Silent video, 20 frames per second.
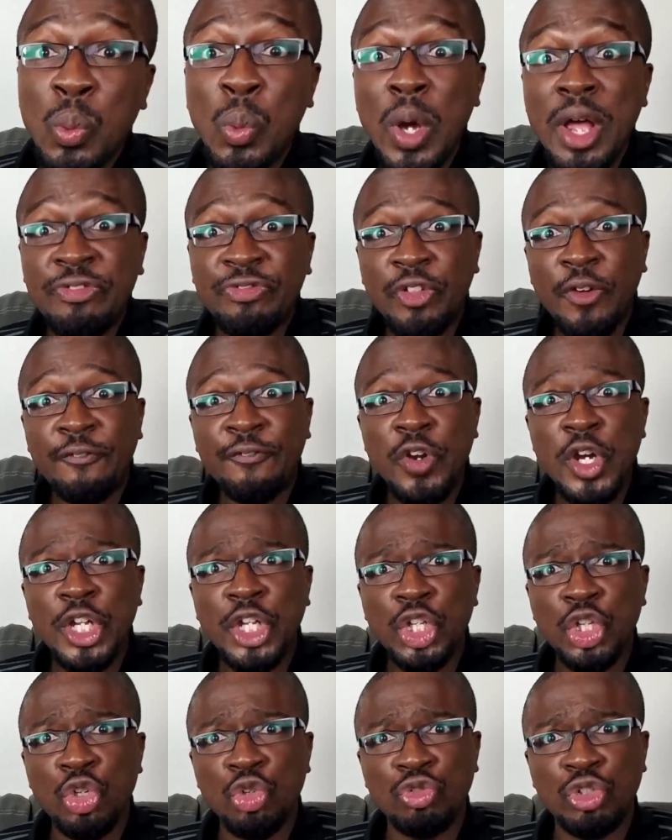what the
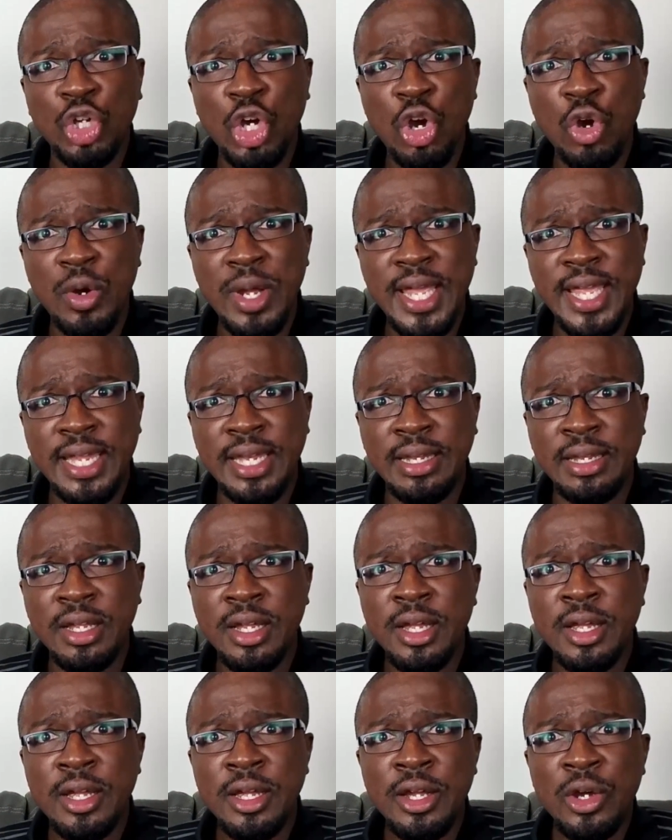freak are you doing?
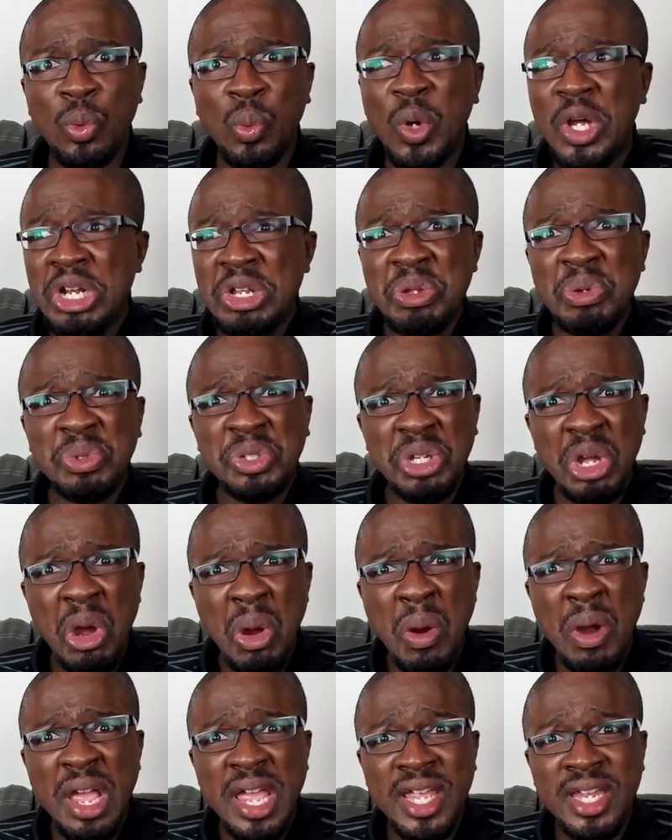What are
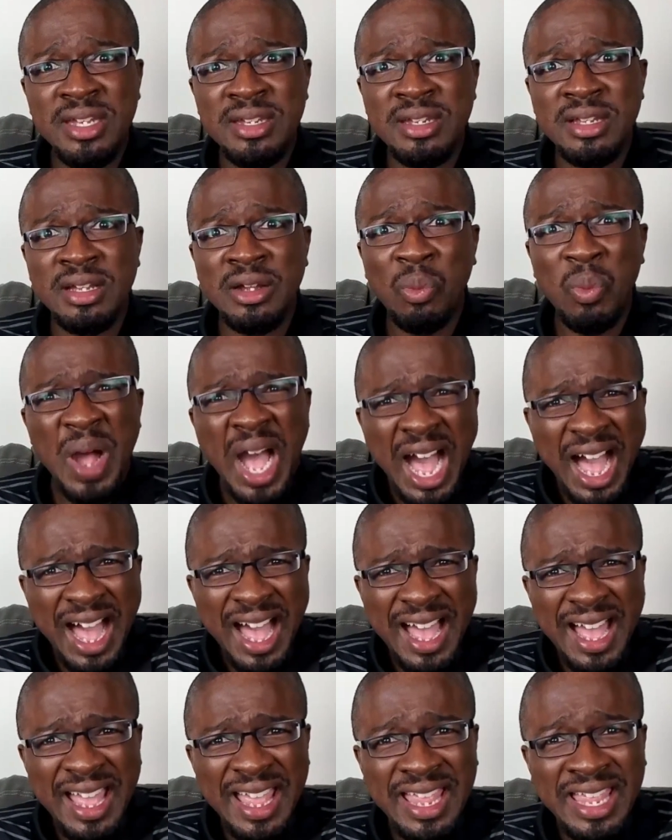you doing?
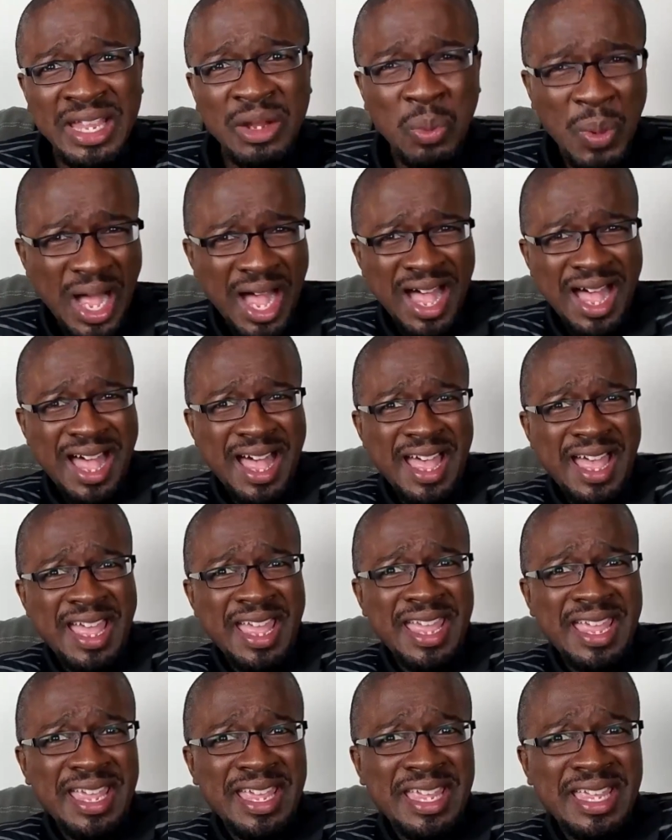Why?
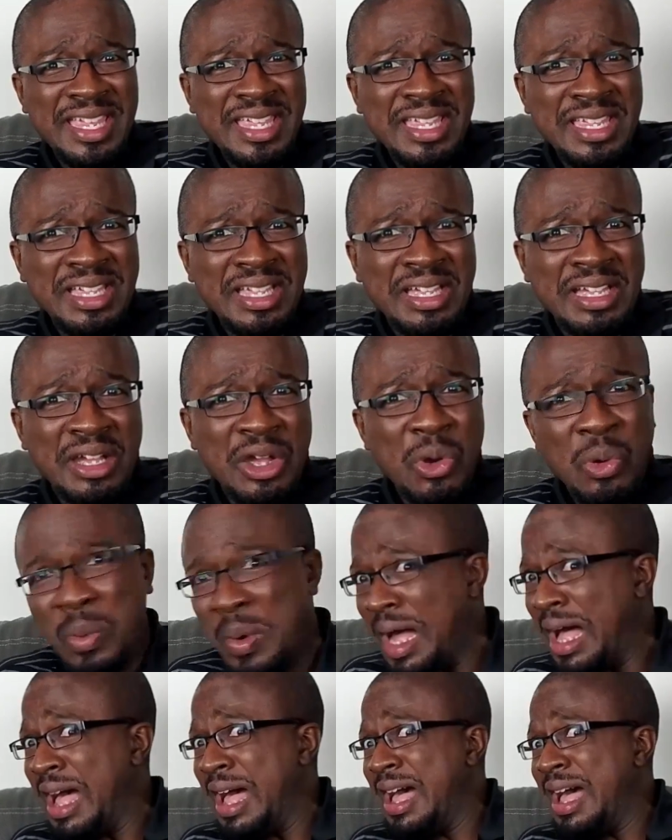Why?
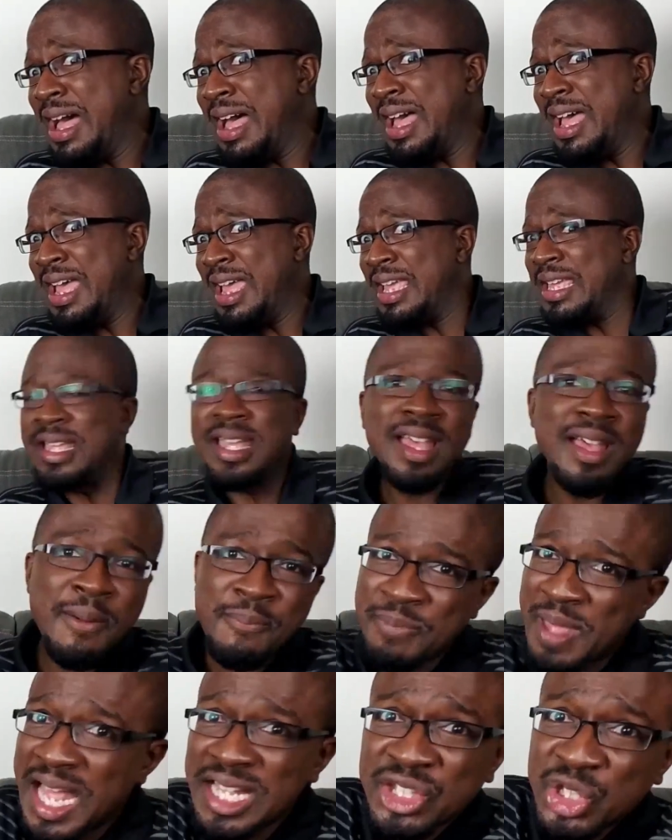Why?
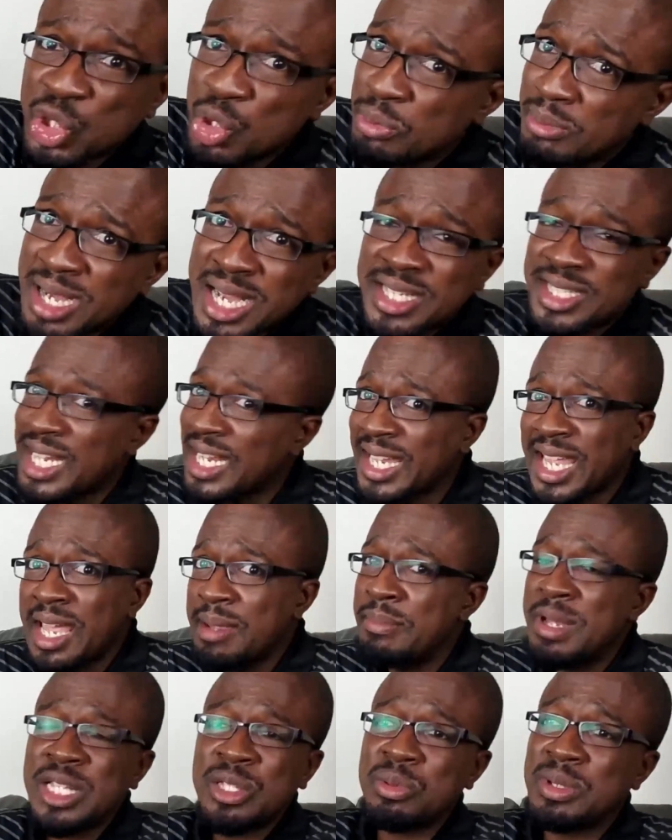That's too much. I can't
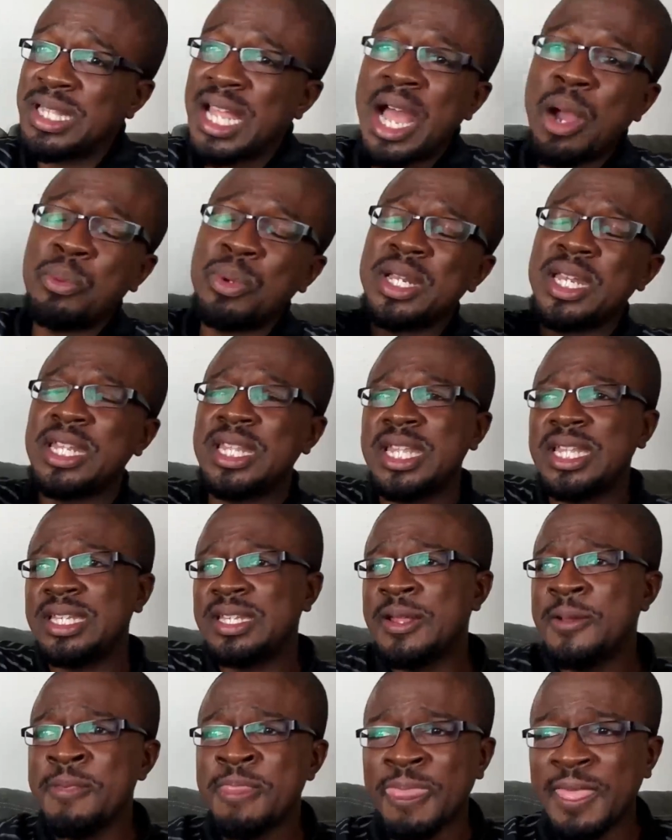mess with that one. And then
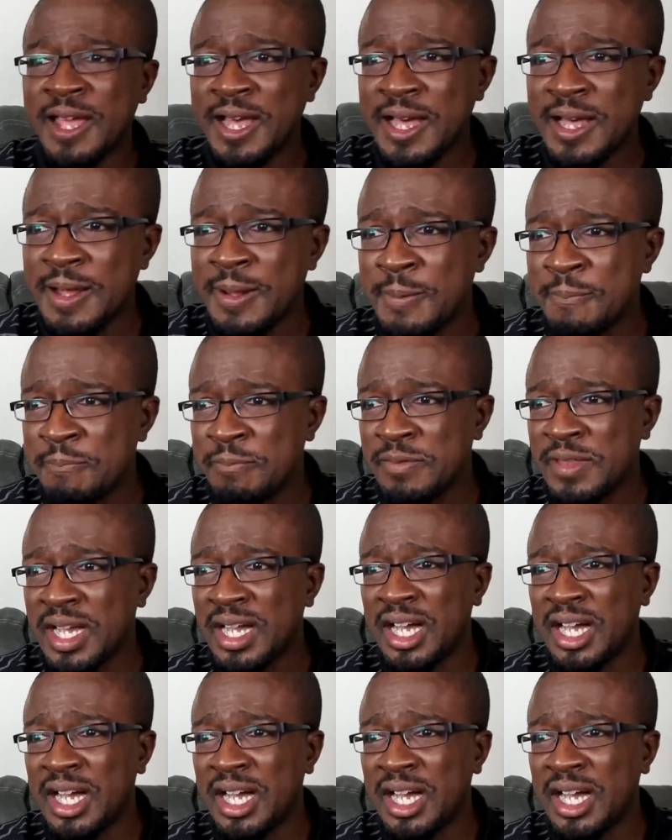um, the